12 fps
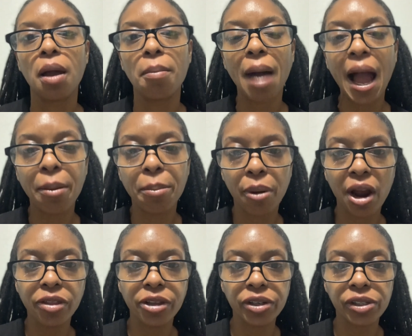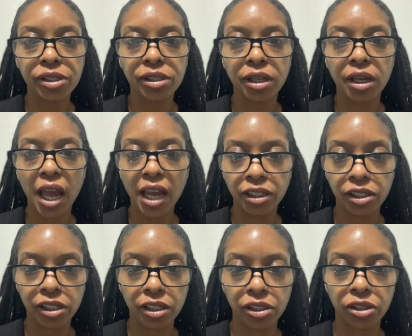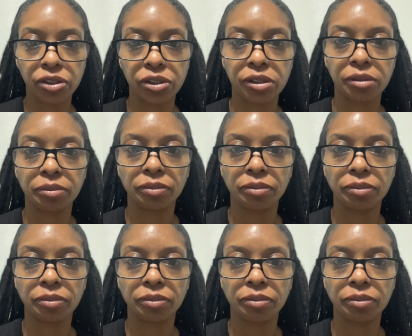my brothers and sisters.